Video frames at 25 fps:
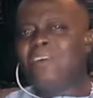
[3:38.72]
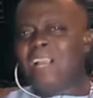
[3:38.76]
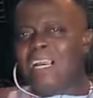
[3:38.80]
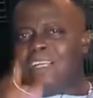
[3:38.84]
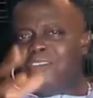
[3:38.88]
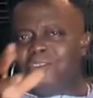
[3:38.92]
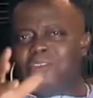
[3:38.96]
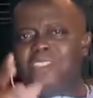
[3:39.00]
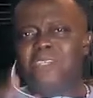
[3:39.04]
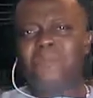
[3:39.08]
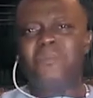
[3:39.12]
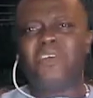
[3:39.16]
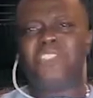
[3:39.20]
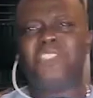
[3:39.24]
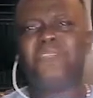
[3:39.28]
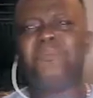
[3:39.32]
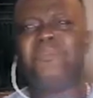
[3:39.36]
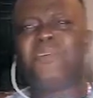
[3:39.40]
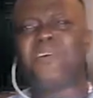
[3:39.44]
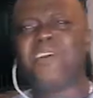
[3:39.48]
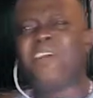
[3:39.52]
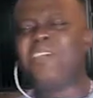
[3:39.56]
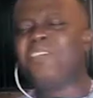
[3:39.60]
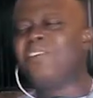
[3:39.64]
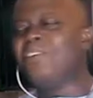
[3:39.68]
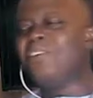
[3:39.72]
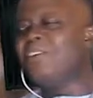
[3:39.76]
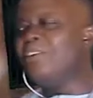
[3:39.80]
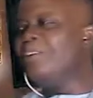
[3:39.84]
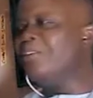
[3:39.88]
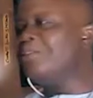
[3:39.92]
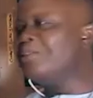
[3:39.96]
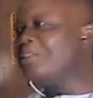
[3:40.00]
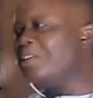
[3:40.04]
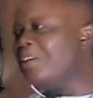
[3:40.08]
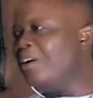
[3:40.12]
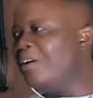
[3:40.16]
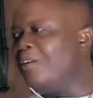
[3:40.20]
can do the multiplication
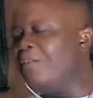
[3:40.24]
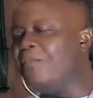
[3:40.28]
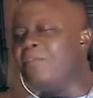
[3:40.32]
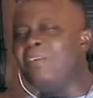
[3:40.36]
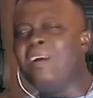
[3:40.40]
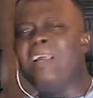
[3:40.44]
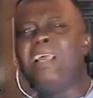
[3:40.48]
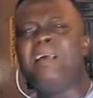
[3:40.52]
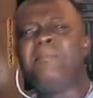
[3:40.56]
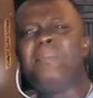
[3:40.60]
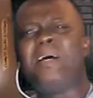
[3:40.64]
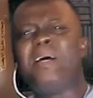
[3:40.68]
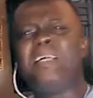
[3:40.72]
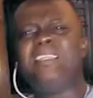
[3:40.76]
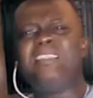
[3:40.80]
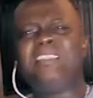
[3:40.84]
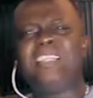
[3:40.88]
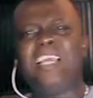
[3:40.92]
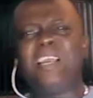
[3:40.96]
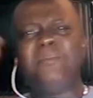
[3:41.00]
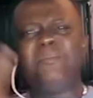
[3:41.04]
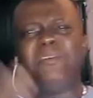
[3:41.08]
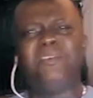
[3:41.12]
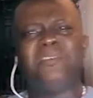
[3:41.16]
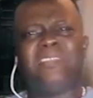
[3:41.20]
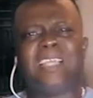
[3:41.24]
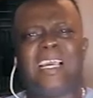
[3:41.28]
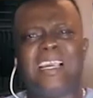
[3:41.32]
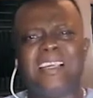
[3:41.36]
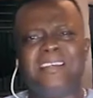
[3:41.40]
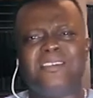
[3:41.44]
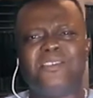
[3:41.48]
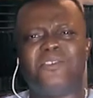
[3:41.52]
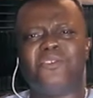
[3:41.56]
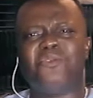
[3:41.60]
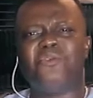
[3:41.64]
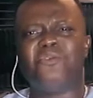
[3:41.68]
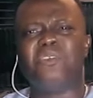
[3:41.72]
yourself. By the time you
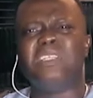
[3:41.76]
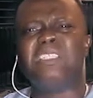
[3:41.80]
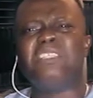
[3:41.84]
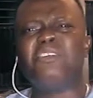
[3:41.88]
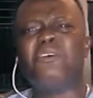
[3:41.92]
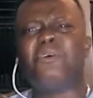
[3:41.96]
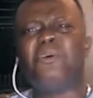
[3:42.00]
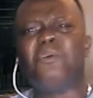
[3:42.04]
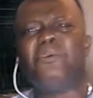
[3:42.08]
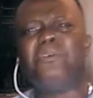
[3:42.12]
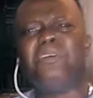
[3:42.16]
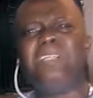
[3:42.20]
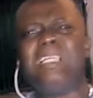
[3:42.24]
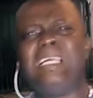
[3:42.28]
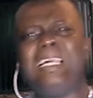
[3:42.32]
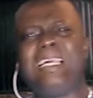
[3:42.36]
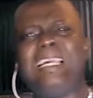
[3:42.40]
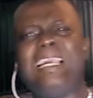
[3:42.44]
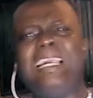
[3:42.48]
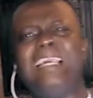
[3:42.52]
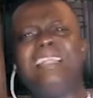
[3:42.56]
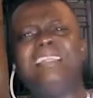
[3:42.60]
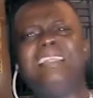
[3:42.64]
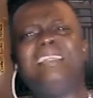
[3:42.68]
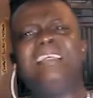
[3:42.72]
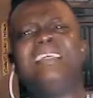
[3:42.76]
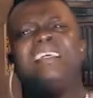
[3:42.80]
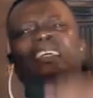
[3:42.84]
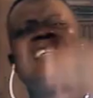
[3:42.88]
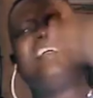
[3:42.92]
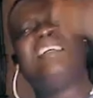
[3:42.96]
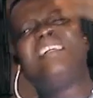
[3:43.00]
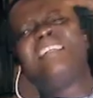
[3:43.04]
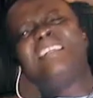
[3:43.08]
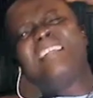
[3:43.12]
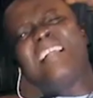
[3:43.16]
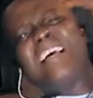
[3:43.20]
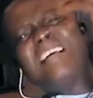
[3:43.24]
times the 20 colony again,
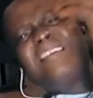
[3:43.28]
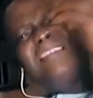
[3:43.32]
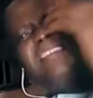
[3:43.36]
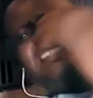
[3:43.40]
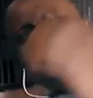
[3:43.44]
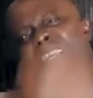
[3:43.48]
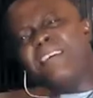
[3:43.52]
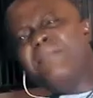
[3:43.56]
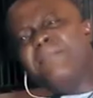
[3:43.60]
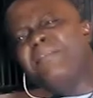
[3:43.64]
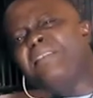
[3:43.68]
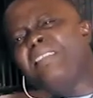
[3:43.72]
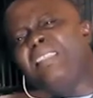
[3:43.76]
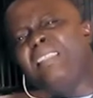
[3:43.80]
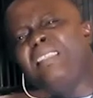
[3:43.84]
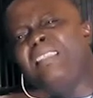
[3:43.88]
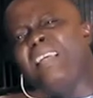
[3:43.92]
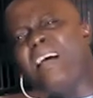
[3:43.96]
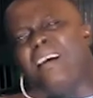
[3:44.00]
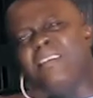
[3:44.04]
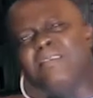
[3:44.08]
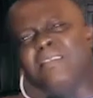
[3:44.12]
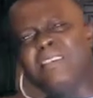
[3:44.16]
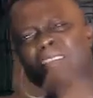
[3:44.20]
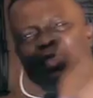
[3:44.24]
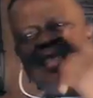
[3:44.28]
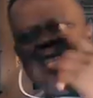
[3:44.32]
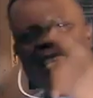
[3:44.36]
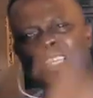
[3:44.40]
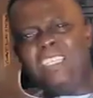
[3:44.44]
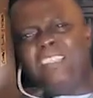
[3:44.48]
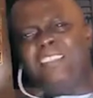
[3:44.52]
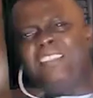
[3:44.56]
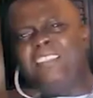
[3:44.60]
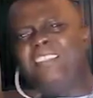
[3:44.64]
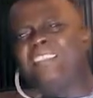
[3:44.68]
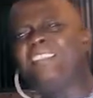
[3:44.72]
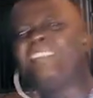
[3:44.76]
times 70,000
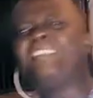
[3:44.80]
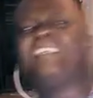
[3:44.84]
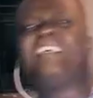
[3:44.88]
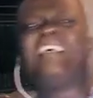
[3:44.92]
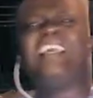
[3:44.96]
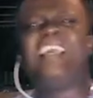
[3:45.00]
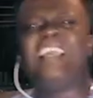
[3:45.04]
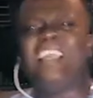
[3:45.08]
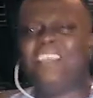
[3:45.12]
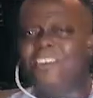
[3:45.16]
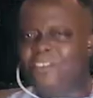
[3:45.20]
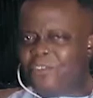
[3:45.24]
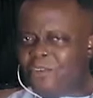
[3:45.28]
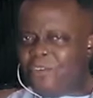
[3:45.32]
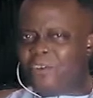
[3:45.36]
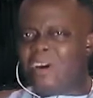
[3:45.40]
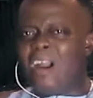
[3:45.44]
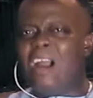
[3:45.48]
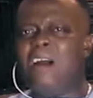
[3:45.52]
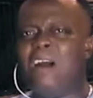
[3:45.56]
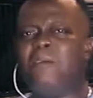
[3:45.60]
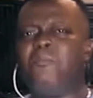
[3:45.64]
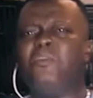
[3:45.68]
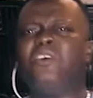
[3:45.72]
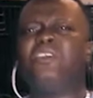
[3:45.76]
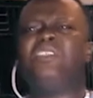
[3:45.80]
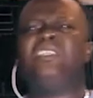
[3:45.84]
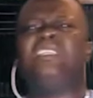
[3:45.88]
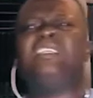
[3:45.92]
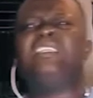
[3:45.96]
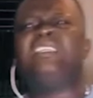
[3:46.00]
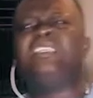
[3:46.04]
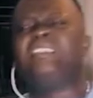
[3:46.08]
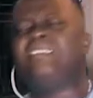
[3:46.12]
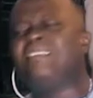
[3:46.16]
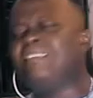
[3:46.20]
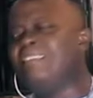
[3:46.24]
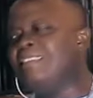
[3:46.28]
each, you know how much it
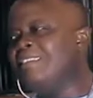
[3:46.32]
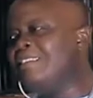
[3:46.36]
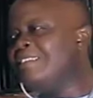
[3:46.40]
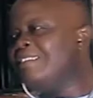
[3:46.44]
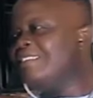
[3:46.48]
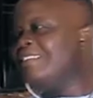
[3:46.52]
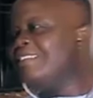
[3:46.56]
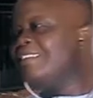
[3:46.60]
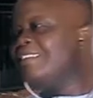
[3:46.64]
is.